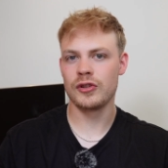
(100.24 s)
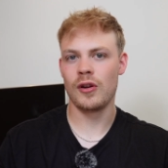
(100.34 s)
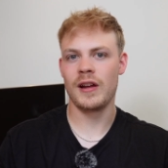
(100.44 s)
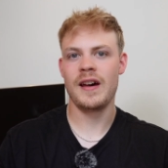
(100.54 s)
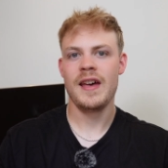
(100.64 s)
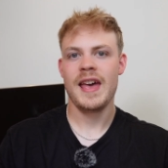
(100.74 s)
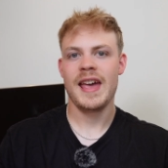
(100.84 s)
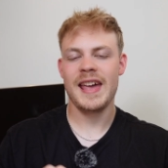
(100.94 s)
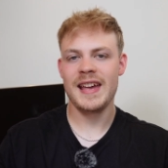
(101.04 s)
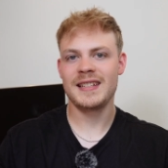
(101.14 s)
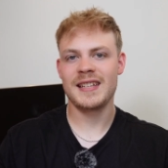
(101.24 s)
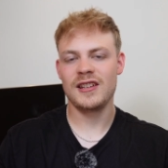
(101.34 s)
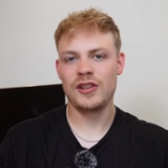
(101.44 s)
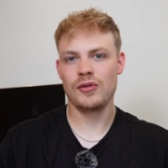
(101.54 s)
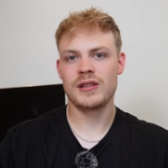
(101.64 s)
dollar is
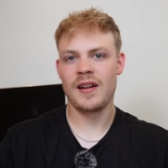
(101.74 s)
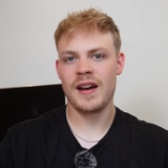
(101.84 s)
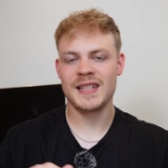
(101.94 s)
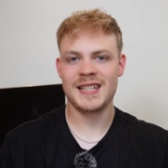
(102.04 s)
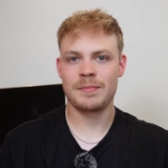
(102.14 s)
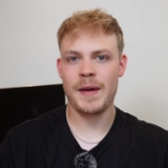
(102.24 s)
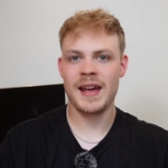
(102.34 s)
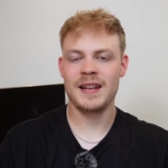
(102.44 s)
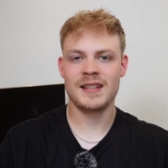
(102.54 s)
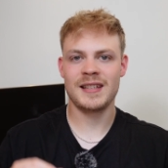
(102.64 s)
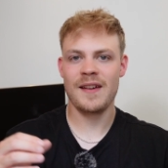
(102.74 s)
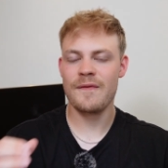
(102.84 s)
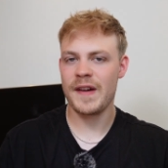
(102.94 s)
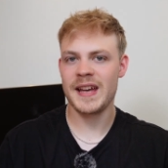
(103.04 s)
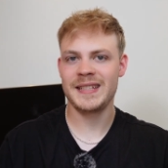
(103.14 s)
utilized, spent,
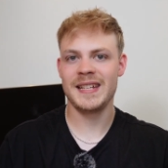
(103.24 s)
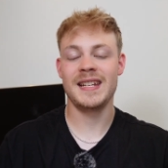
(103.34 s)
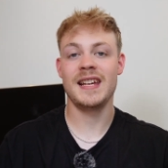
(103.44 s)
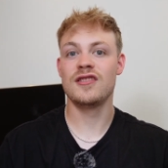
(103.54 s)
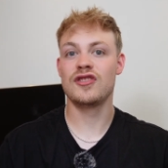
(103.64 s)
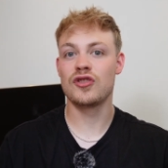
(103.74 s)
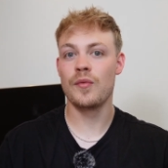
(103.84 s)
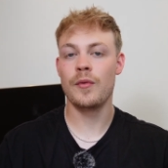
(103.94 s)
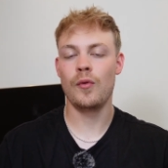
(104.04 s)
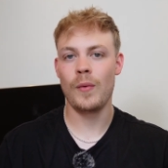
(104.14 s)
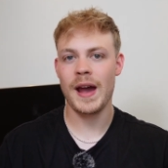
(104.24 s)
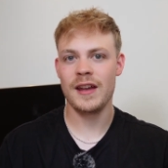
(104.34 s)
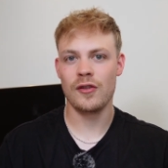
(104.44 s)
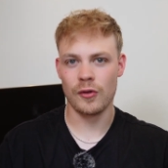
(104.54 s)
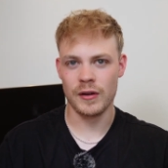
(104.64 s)
invested in some
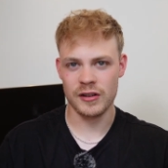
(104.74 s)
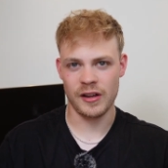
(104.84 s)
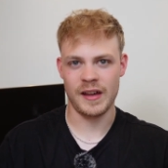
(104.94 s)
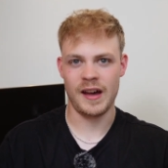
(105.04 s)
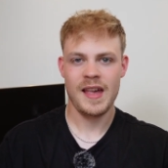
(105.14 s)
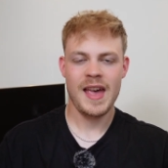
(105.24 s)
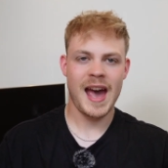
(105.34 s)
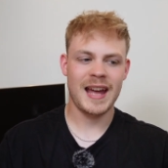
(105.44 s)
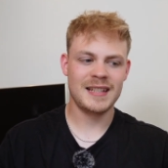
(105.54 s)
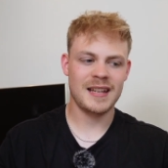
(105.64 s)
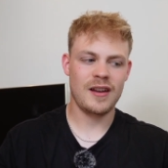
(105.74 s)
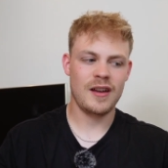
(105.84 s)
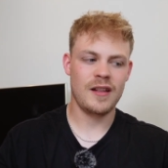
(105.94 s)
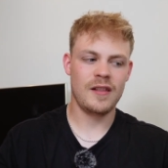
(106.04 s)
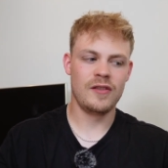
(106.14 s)
way or another. And
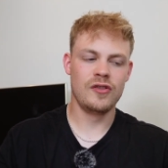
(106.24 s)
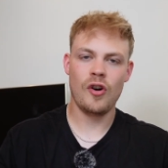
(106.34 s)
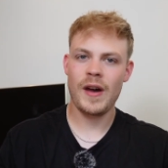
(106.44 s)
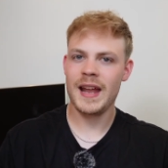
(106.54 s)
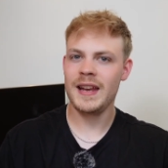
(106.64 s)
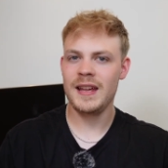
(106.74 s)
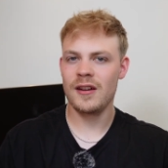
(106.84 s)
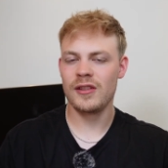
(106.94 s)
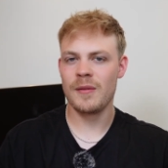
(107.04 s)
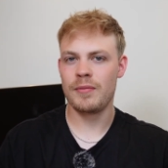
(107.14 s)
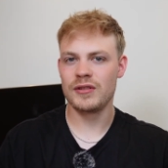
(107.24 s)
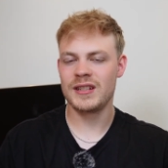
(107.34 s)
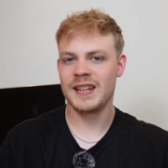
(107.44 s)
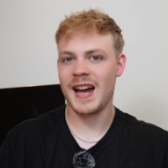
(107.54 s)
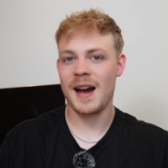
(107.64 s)
not any other
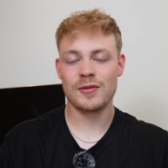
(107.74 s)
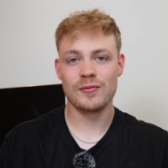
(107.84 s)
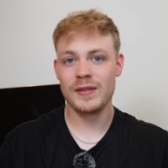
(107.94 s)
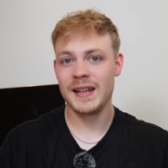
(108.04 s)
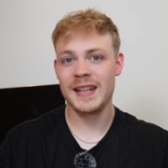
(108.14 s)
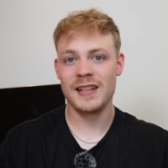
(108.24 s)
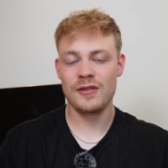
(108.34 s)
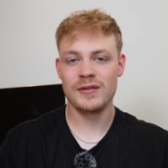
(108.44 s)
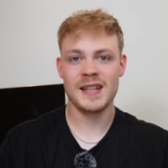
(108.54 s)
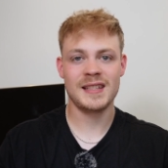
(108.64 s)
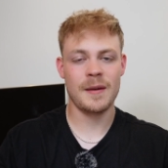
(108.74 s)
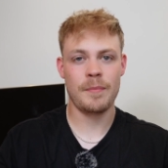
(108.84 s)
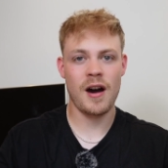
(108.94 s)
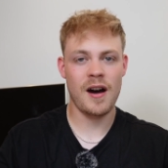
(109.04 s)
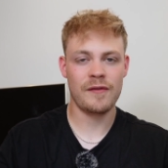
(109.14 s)
budgeting apps really use this
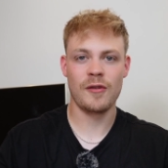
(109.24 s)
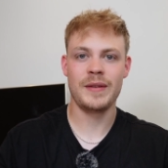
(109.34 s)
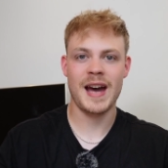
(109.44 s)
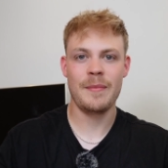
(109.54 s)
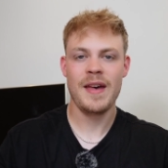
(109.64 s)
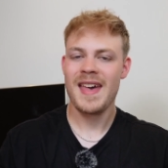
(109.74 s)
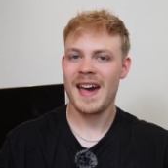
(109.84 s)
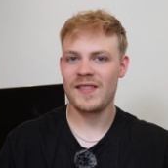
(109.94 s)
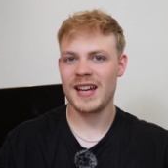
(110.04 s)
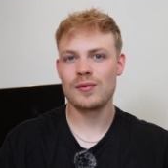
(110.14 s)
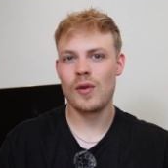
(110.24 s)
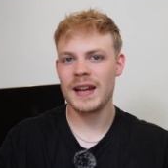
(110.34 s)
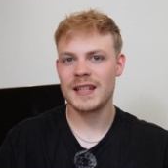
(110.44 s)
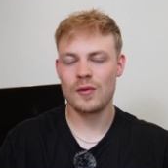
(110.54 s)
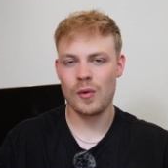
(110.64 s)
apart from NAB, and that's
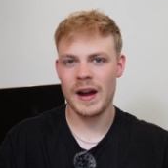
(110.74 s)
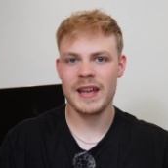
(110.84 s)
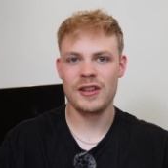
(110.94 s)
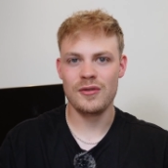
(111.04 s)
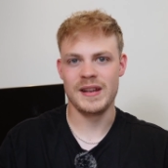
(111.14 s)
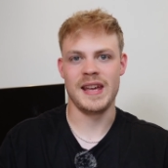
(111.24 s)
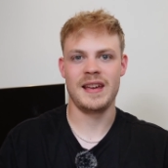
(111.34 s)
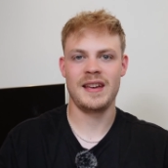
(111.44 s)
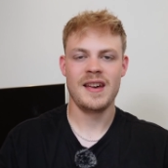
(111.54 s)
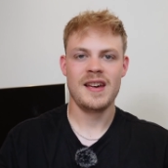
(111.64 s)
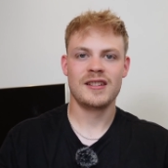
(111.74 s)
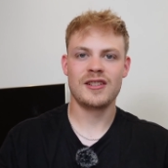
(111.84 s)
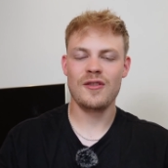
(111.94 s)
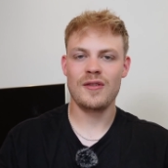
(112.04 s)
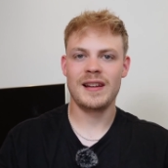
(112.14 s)
why it's quite unique.
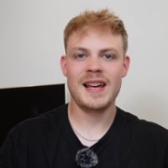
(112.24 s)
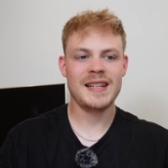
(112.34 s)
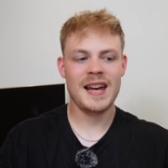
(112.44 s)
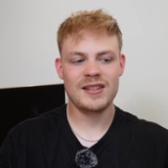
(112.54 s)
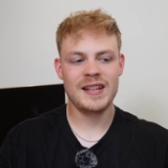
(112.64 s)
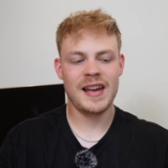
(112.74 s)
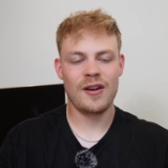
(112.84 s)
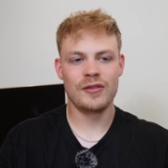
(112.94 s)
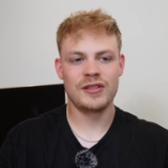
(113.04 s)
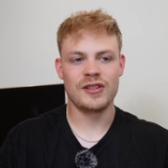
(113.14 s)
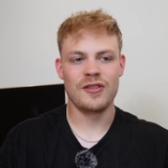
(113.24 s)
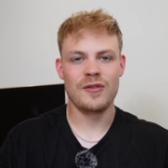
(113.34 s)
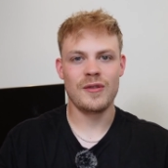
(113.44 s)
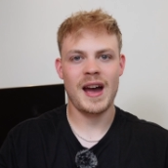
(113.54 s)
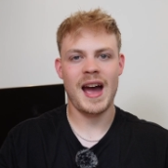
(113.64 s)
So let's actually get on
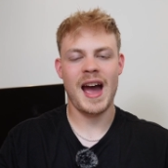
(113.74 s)
to